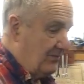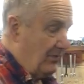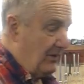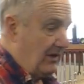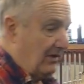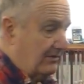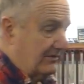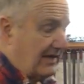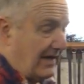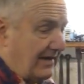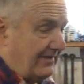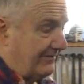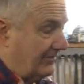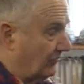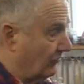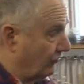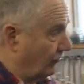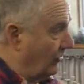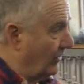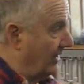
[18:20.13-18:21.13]
be able to have
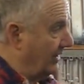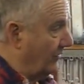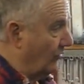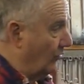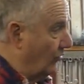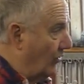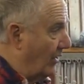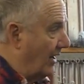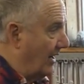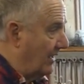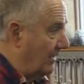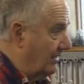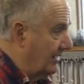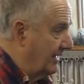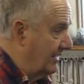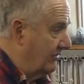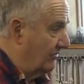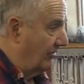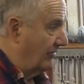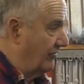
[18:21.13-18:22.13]
it run well
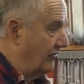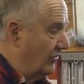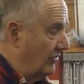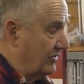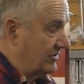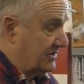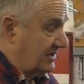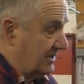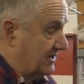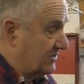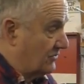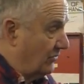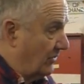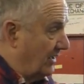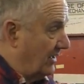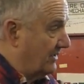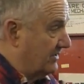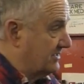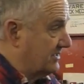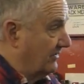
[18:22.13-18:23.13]
in reverse as
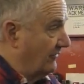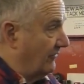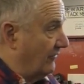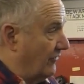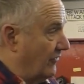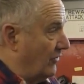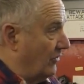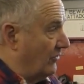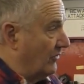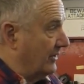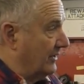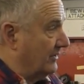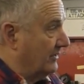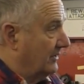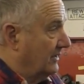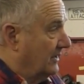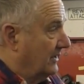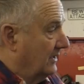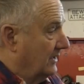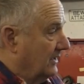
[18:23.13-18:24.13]
well as in forward.
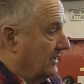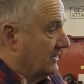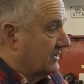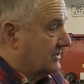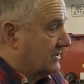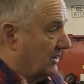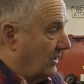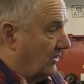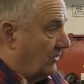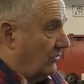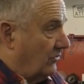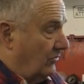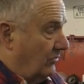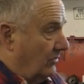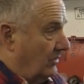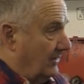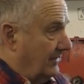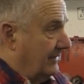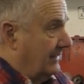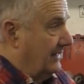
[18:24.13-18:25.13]
So
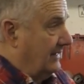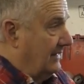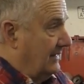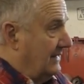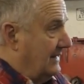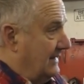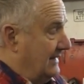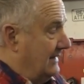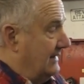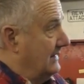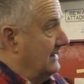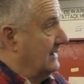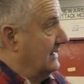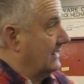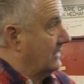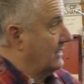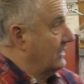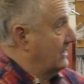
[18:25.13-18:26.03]
the